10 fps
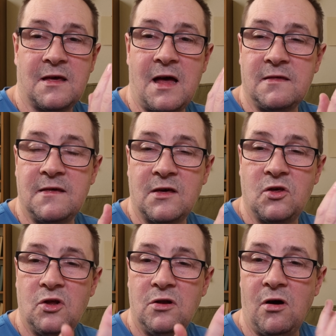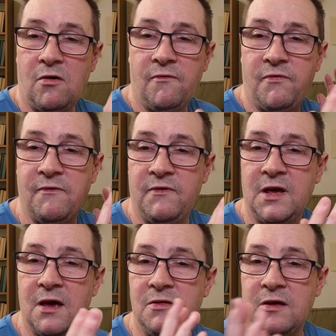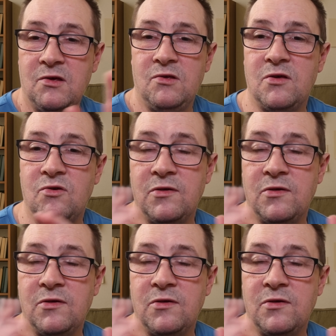cut section of the video that you're just